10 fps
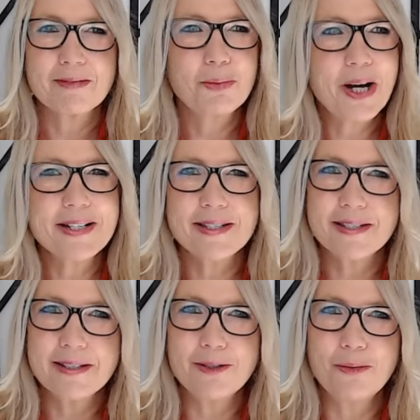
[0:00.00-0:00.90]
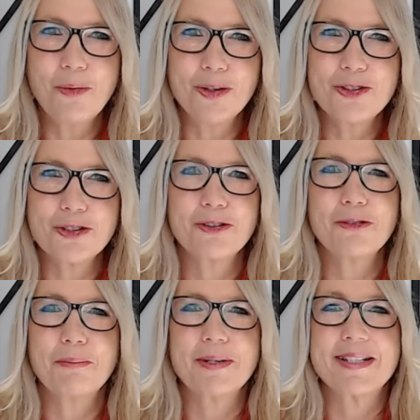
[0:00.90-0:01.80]
Would I still want
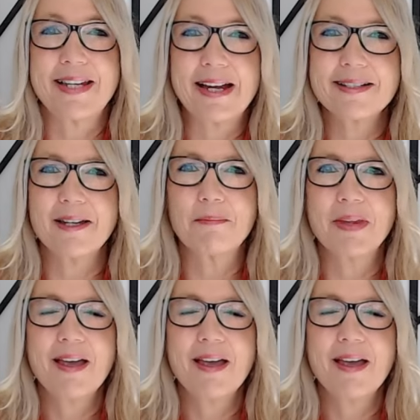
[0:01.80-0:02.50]
to protect him?